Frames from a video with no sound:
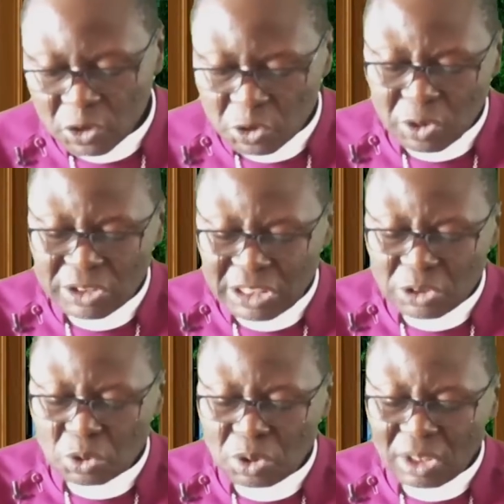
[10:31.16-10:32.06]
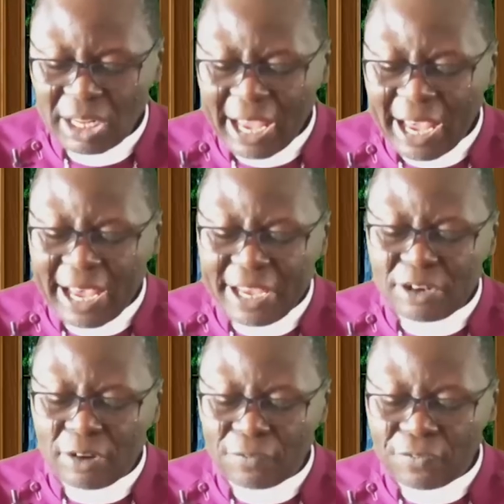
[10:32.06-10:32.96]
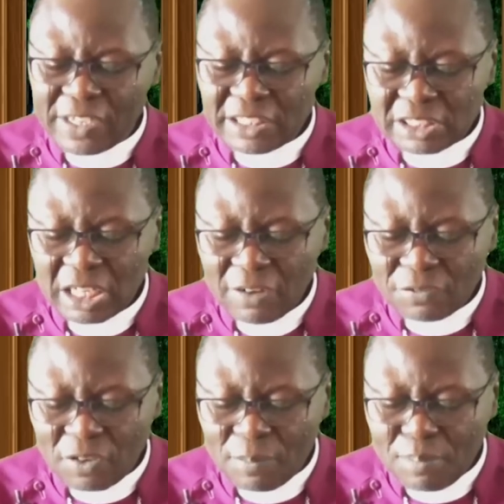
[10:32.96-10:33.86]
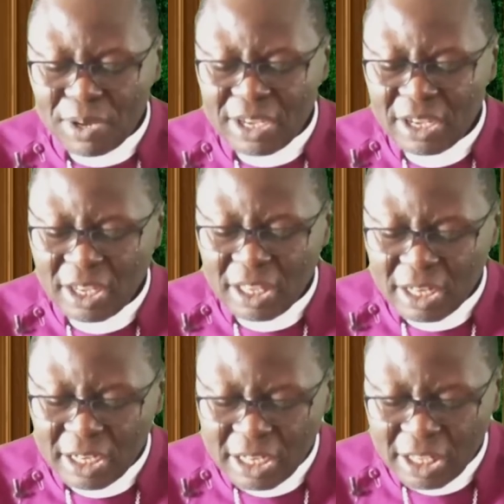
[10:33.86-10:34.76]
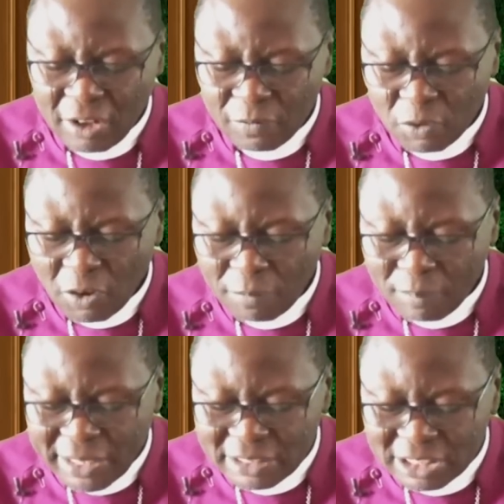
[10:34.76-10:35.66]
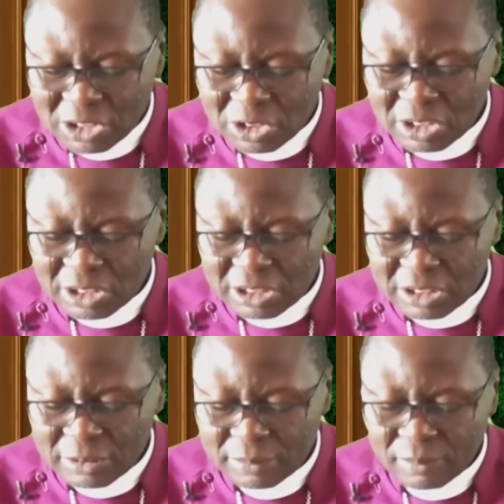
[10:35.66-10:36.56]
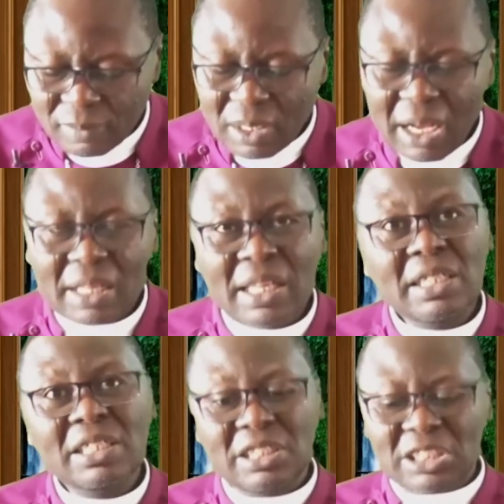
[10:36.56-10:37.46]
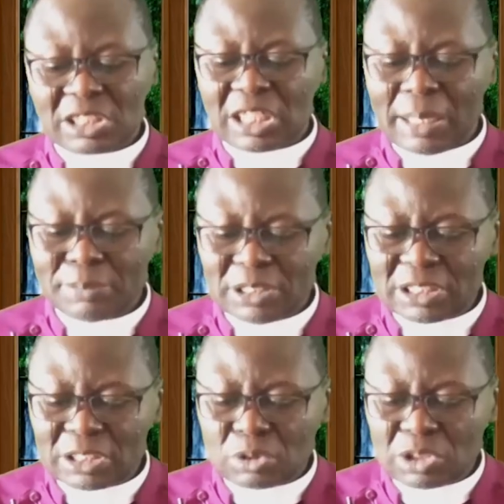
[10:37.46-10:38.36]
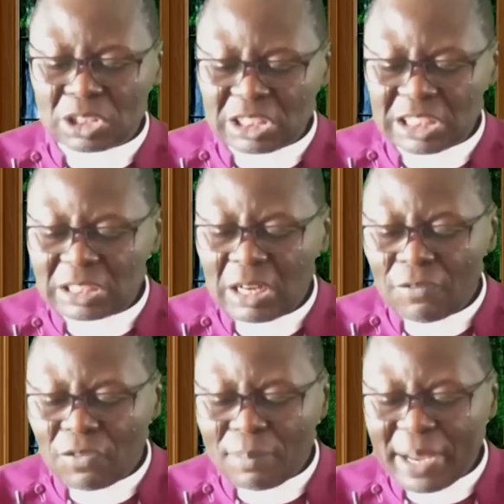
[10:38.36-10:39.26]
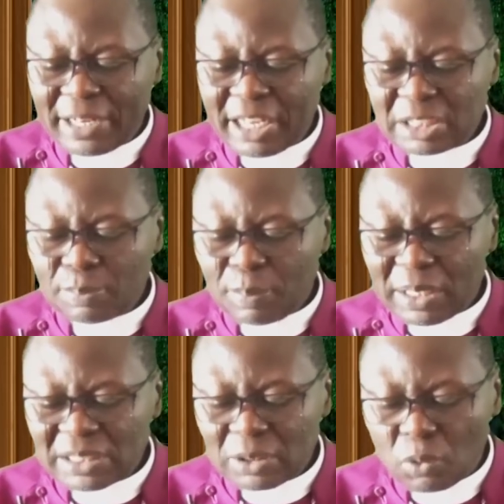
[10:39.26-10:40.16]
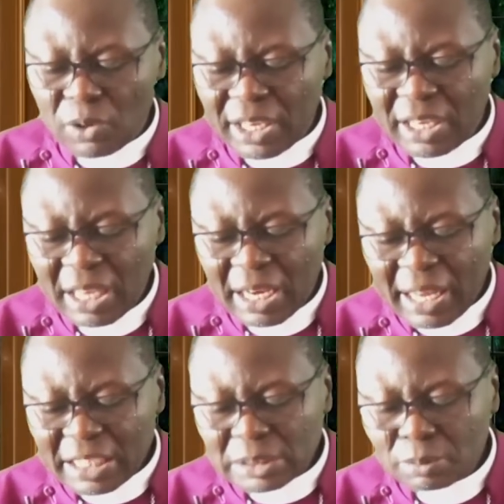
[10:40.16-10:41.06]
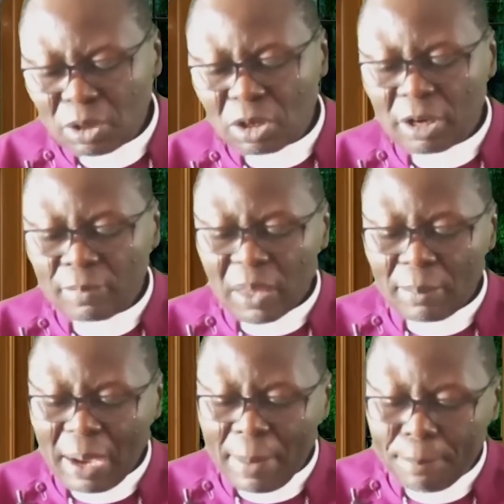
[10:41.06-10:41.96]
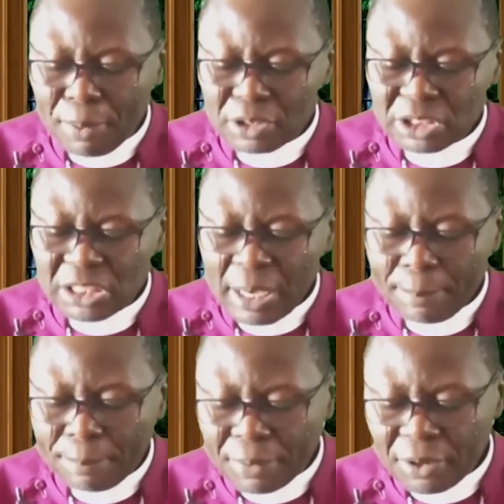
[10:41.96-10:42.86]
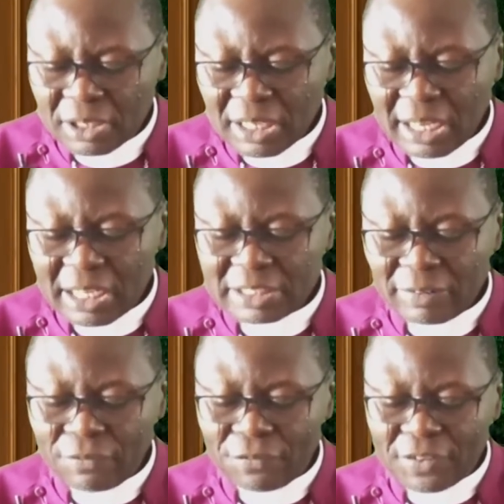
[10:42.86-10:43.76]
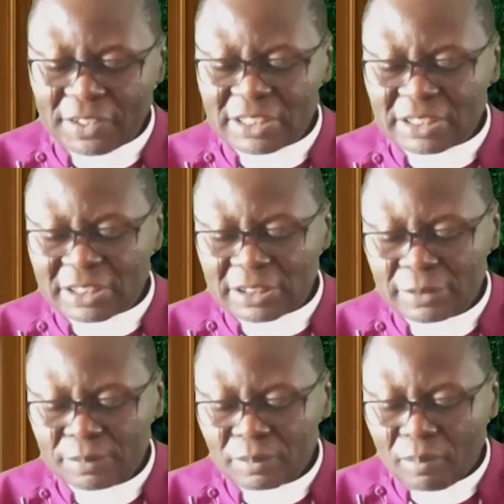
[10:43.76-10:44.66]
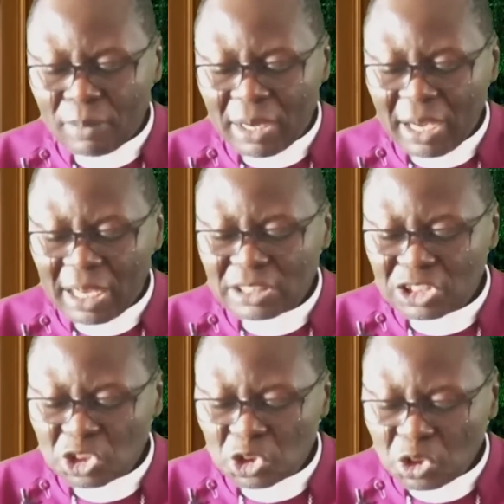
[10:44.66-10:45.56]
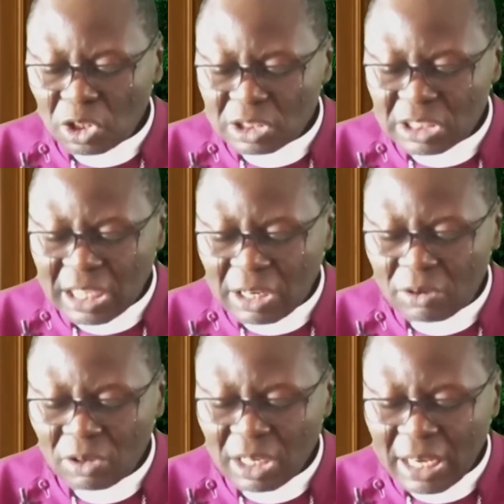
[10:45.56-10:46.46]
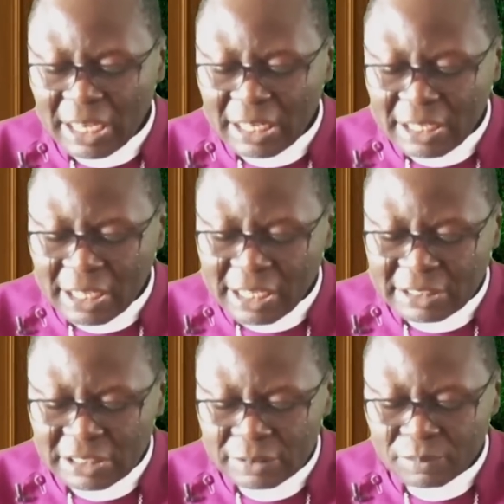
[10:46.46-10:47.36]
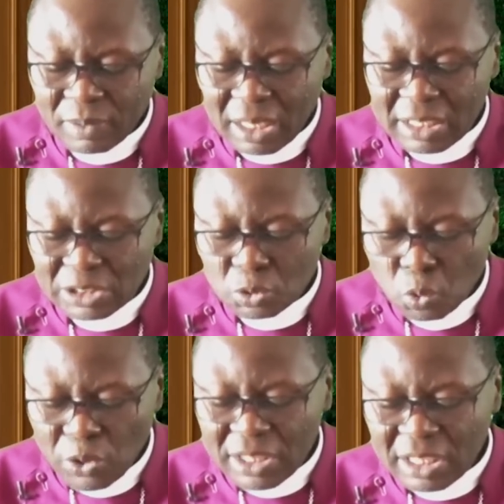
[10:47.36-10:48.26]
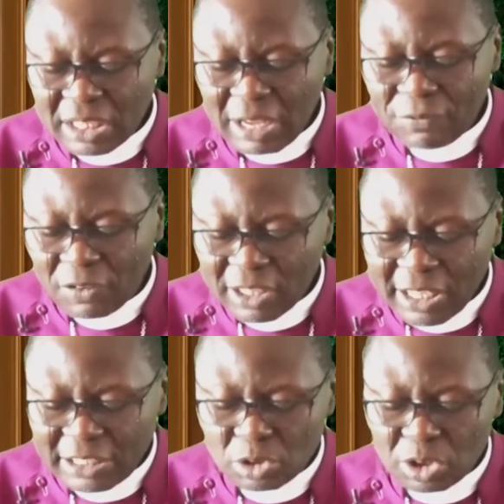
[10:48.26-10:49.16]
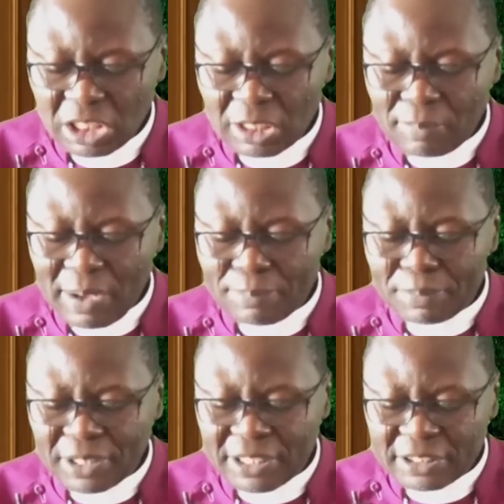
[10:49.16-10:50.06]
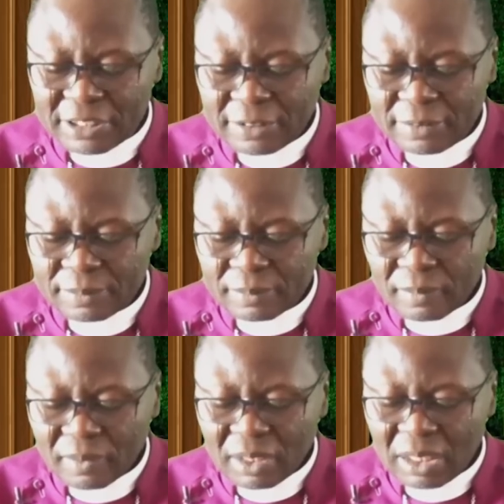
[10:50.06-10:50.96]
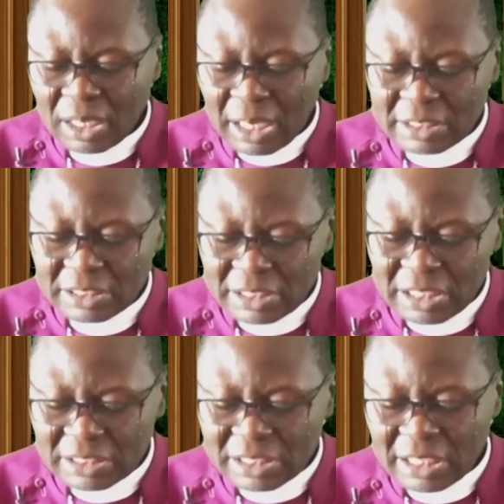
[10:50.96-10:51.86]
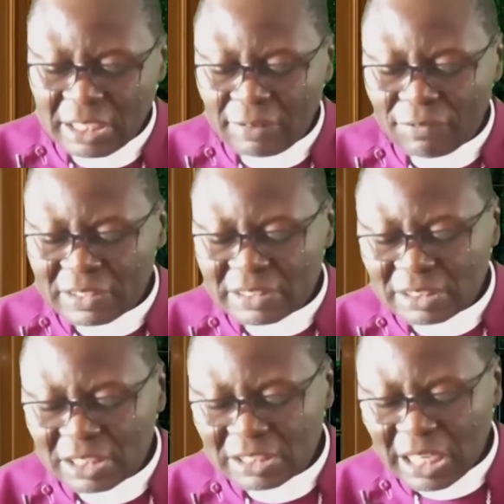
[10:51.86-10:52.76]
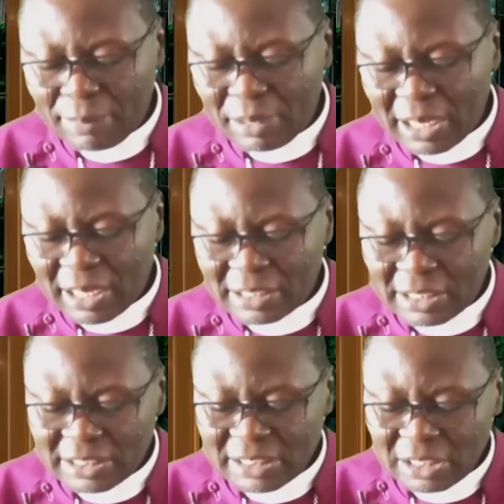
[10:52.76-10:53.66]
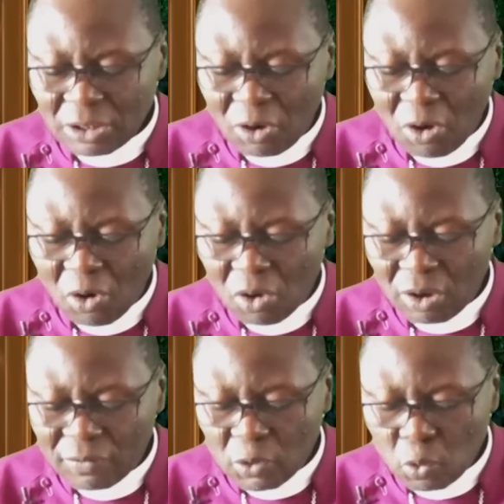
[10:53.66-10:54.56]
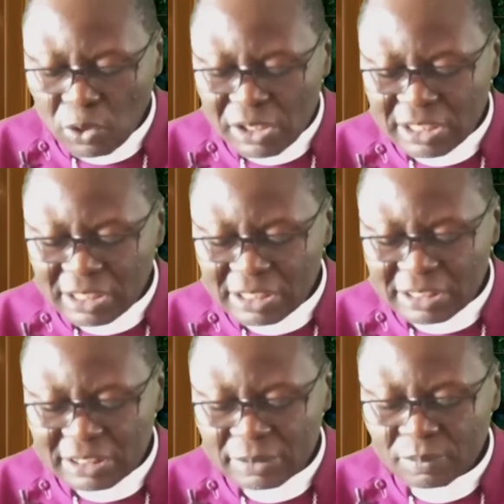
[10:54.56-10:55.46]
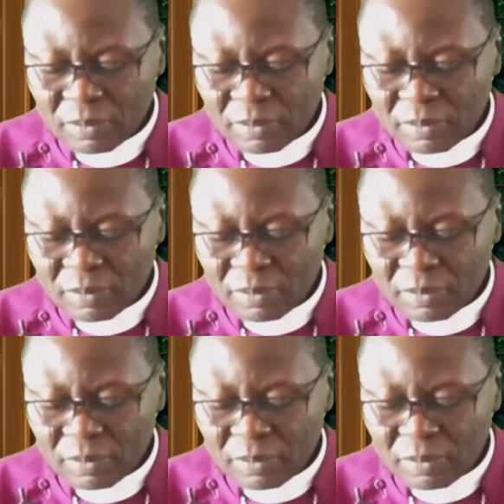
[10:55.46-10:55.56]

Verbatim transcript: So he says, do not hide your face from me in the day of my distress. And then he describes his situation. He says, for my days pass away like smoke. My bones burn like a furnace. My heart is struck down like grass and has withered. I forget to eat my bread. And he says again in verse 6, I am like a desert owl of the wilderness.